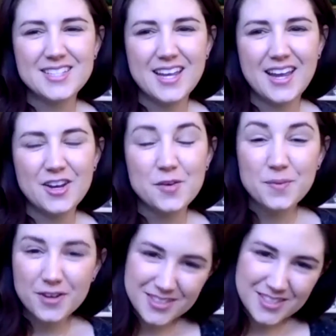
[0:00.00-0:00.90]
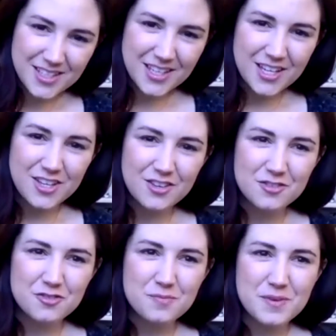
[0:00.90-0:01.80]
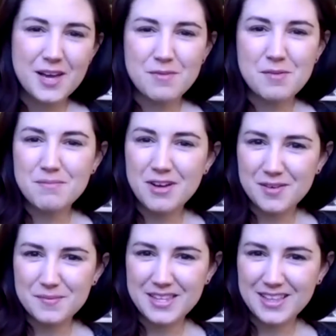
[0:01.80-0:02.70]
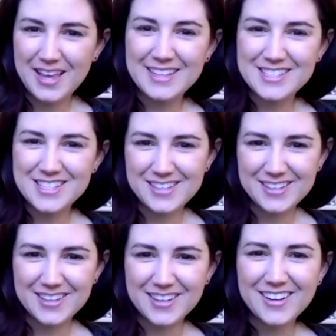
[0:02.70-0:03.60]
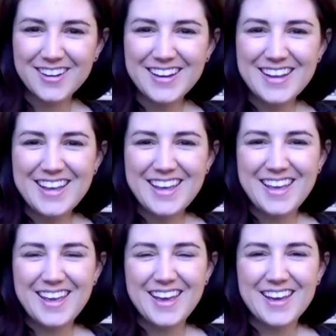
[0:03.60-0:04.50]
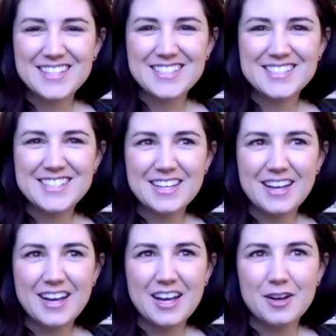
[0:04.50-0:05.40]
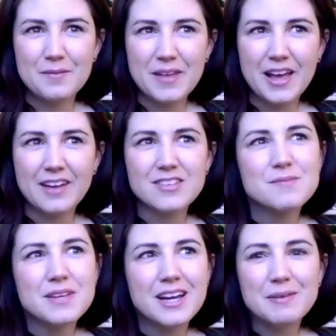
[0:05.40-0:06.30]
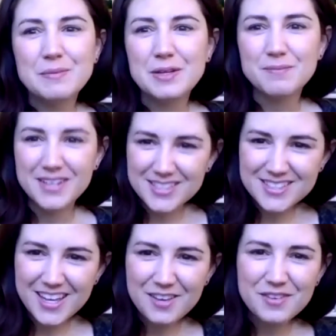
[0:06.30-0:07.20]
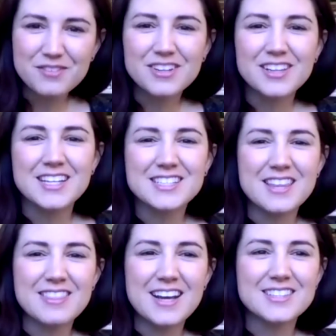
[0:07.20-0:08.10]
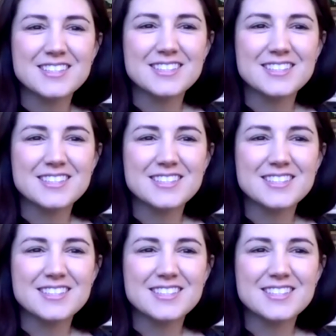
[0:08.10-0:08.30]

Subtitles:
I know personally you've become a mom in the last year. And having become one myself, I've realized that